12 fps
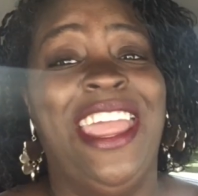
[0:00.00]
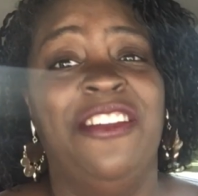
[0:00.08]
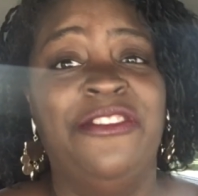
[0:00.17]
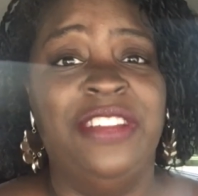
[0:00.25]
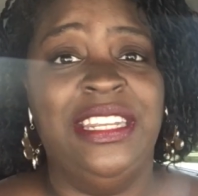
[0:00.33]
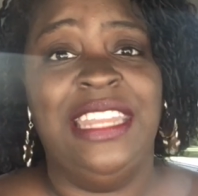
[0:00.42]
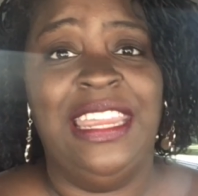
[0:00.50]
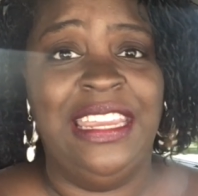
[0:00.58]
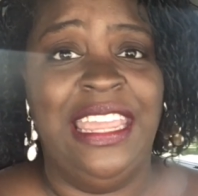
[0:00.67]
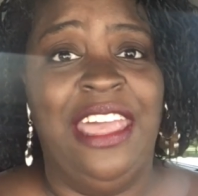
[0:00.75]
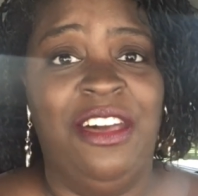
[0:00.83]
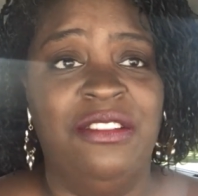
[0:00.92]

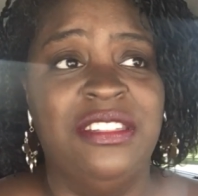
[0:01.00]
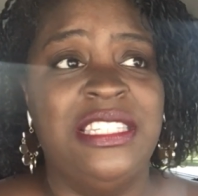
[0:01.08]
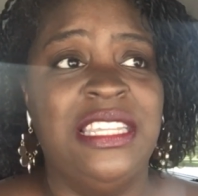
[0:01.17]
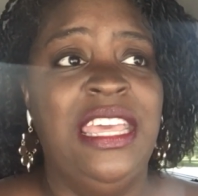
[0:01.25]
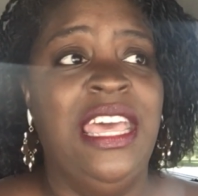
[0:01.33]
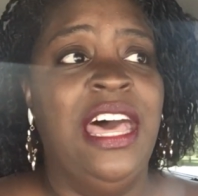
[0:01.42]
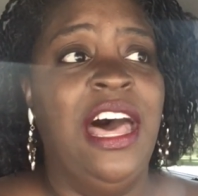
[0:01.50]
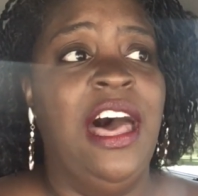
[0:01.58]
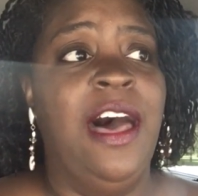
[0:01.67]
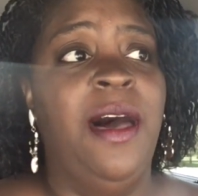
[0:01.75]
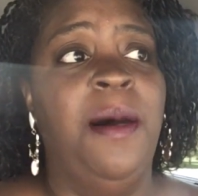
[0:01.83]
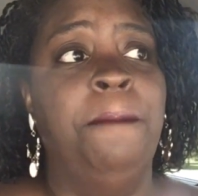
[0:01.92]
everything else,
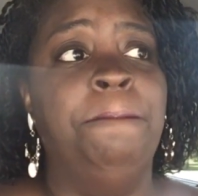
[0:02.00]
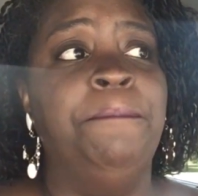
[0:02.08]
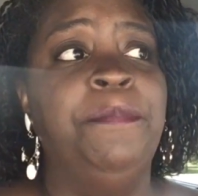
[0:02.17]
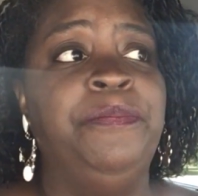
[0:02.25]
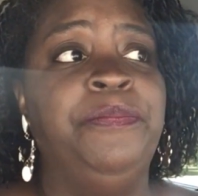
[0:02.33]
um,